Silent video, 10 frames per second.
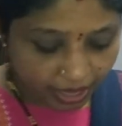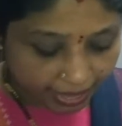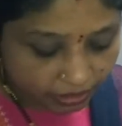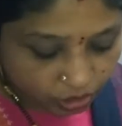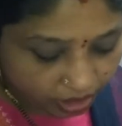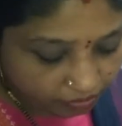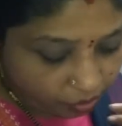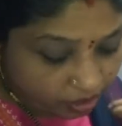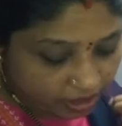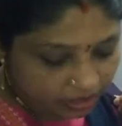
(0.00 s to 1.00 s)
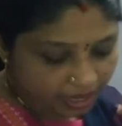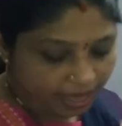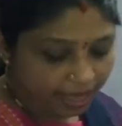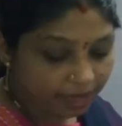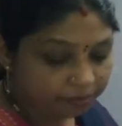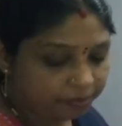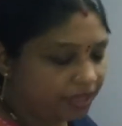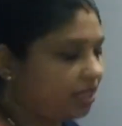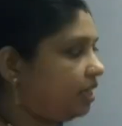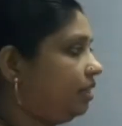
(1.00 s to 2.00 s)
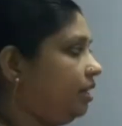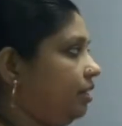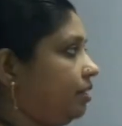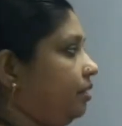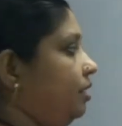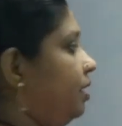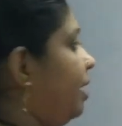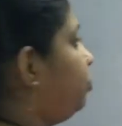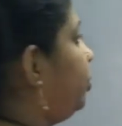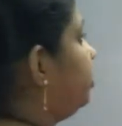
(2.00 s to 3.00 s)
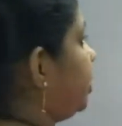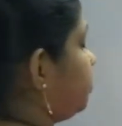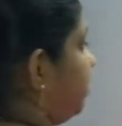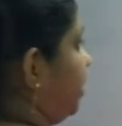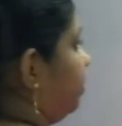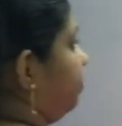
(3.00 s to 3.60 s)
Actually, what is happening in that? I am going to explain.